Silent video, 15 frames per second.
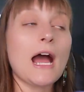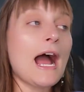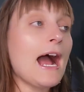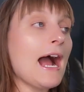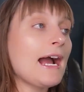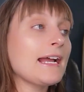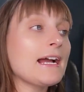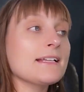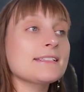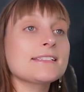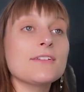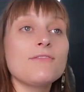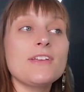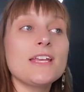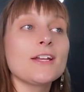I got
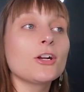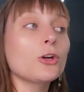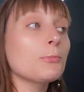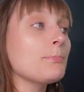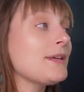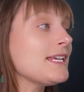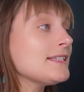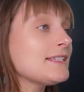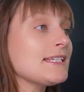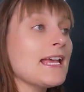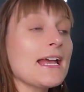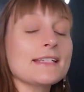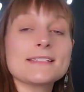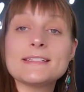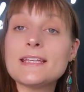severe
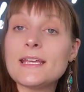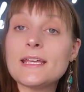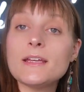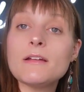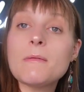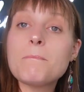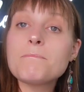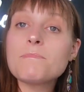PTSD.